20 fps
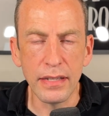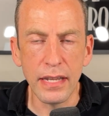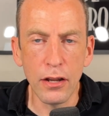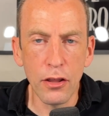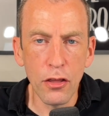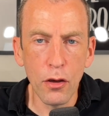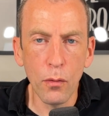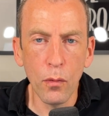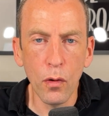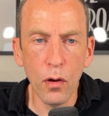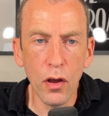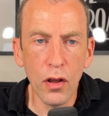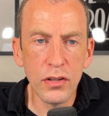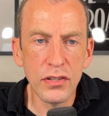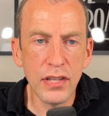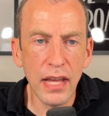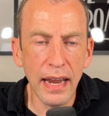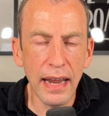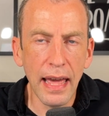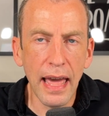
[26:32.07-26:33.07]
In other words,
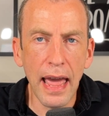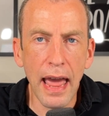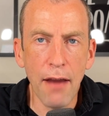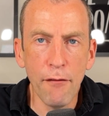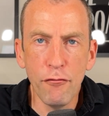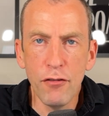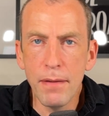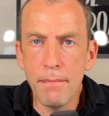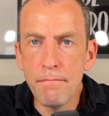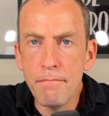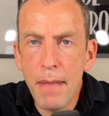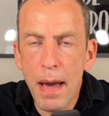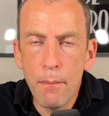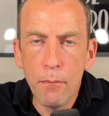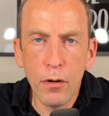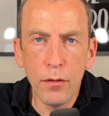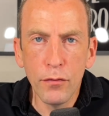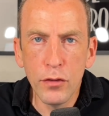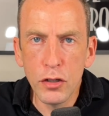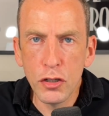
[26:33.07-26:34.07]
that every
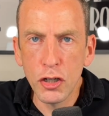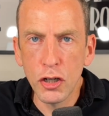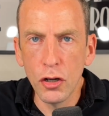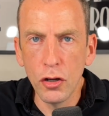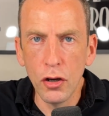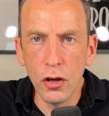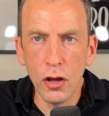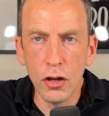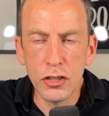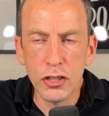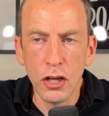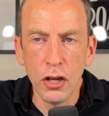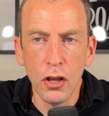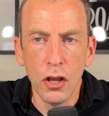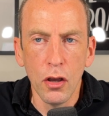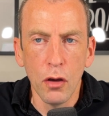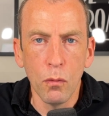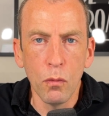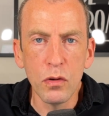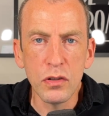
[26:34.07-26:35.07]
member of the church
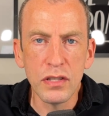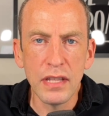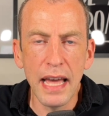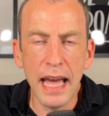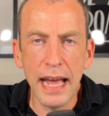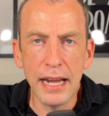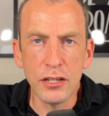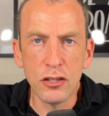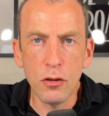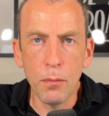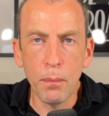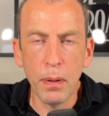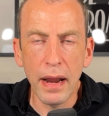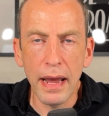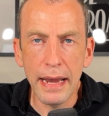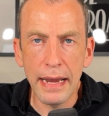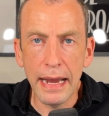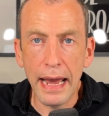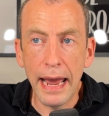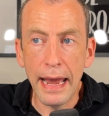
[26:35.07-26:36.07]
was there to
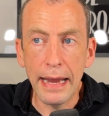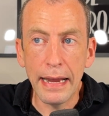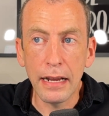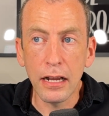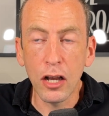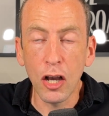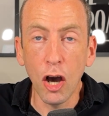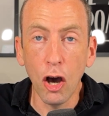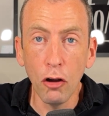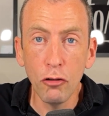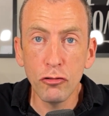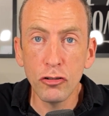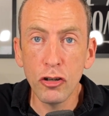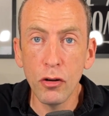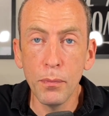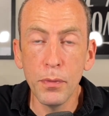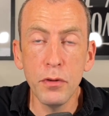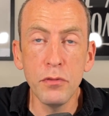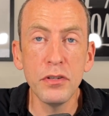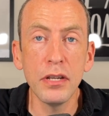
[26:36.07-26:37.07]
play a
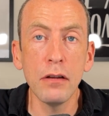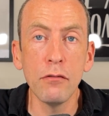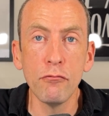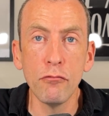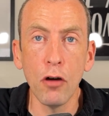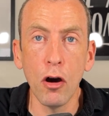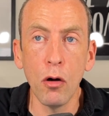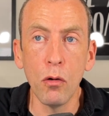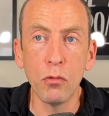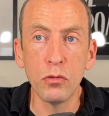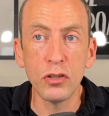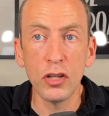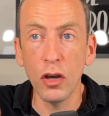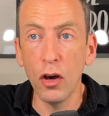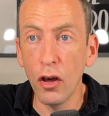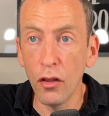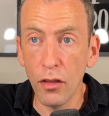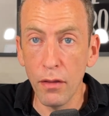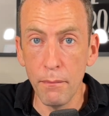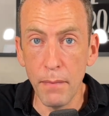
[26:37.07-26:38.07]
contributing role to
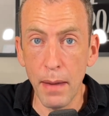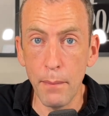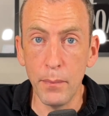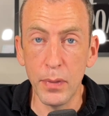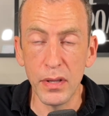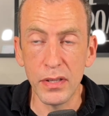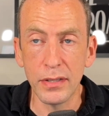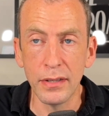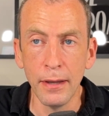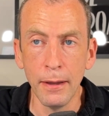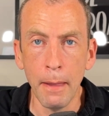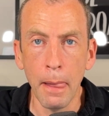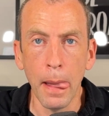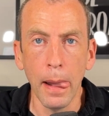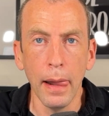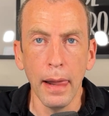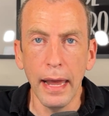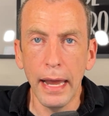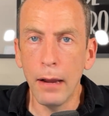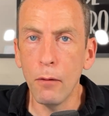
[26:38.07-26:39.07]
other members.
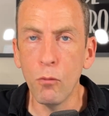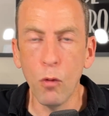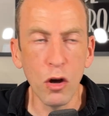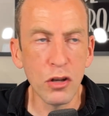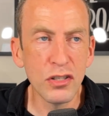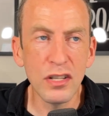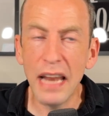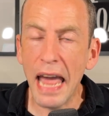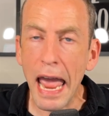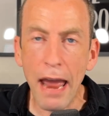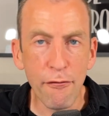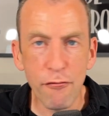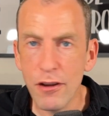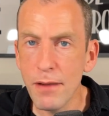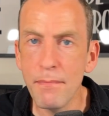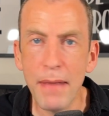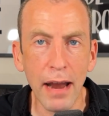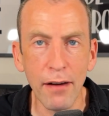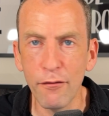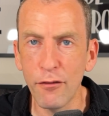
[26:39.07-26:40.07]
It wasn't every
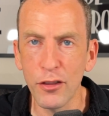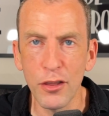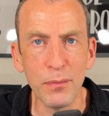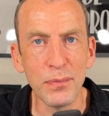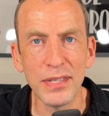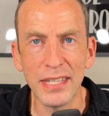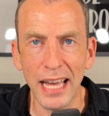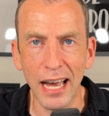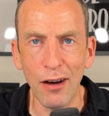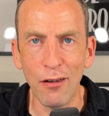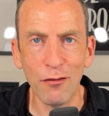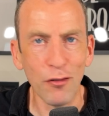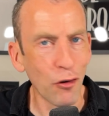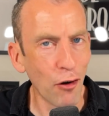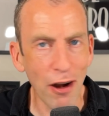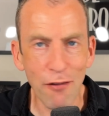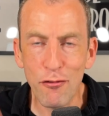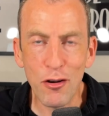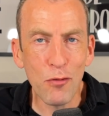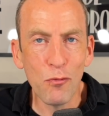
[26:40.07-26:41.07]
man for themselves or
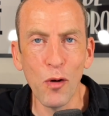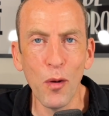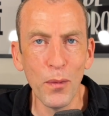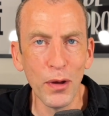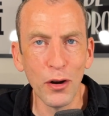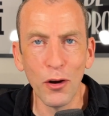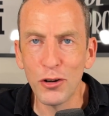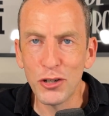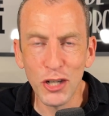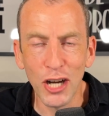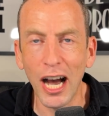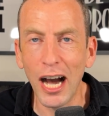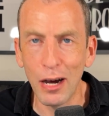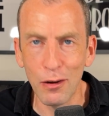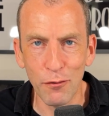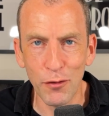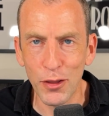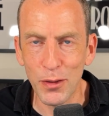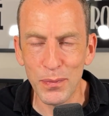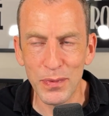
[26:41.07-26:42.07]
every woman or
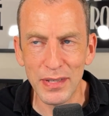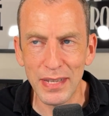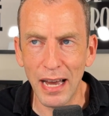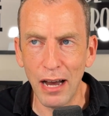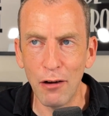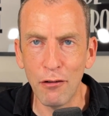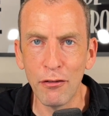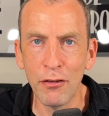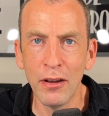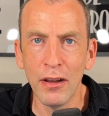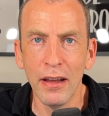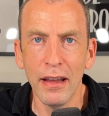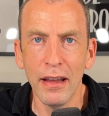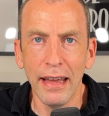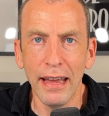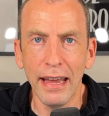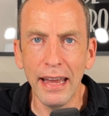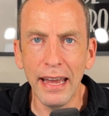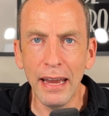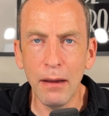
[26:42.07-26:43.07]
child for themselves.
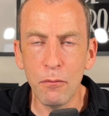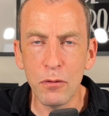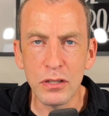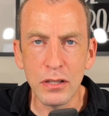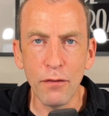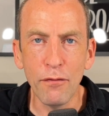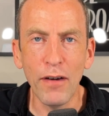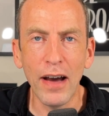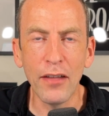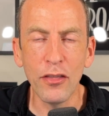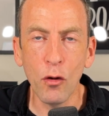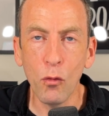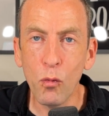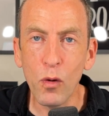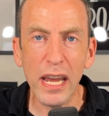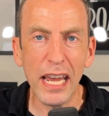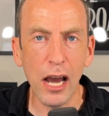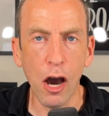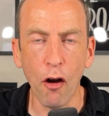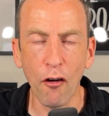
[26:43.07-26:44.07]
It was the fact that
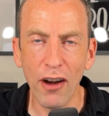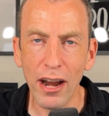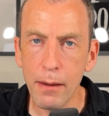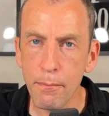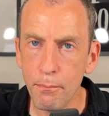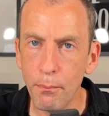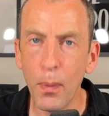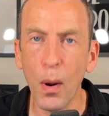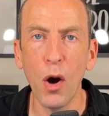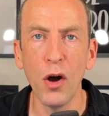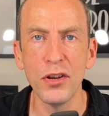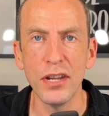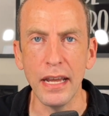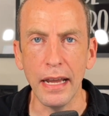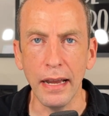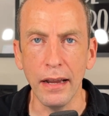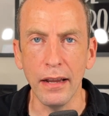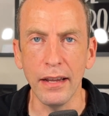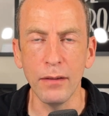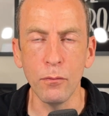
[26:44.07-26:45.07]
we are a
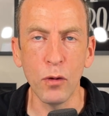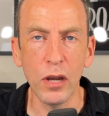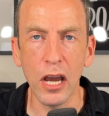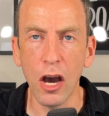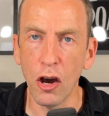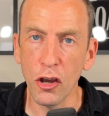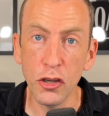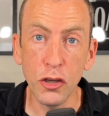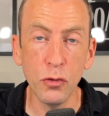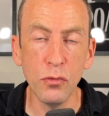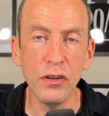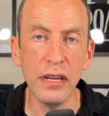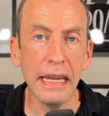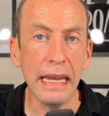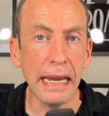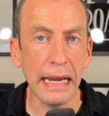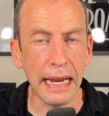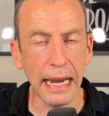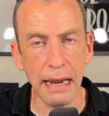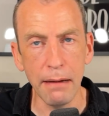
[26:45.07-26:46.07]
body. We are
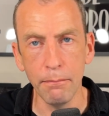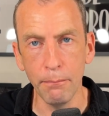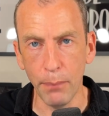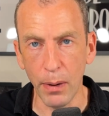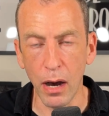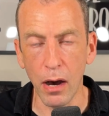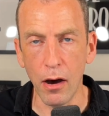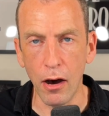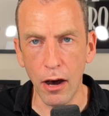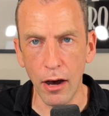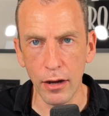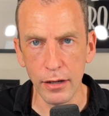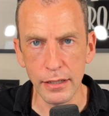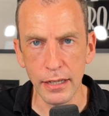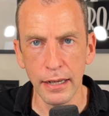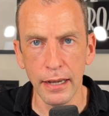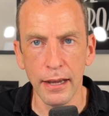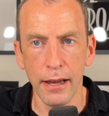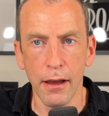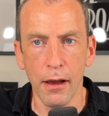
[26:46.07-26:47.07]
unique in part,
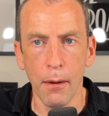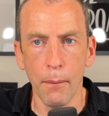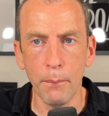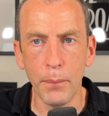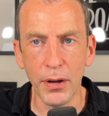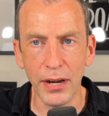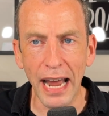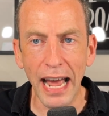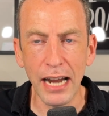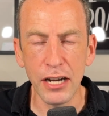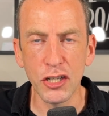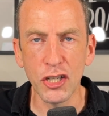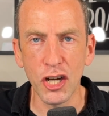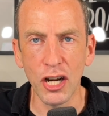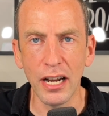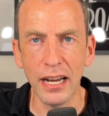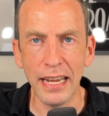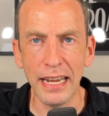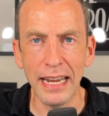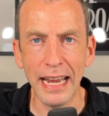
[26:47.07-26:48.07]
but
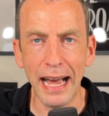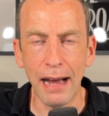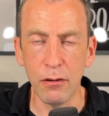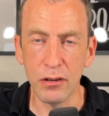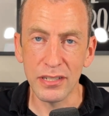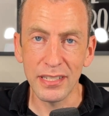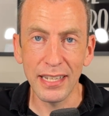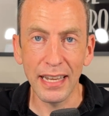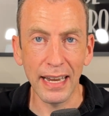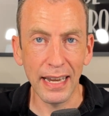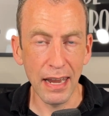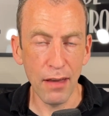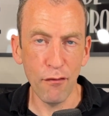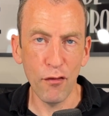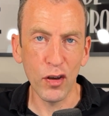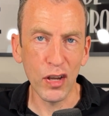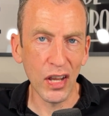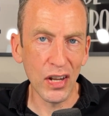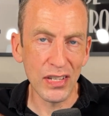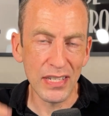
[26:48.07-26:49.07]
actually our
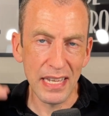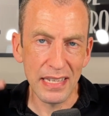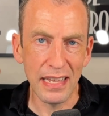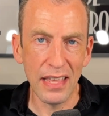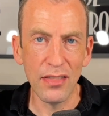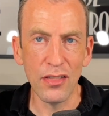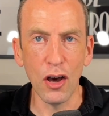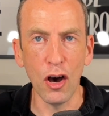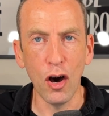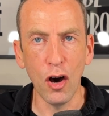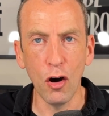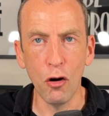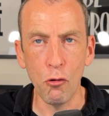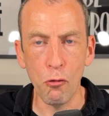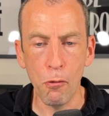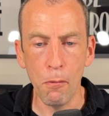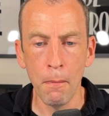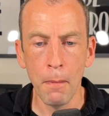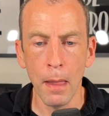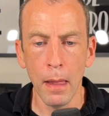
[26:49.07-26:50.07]
significance is in the whole.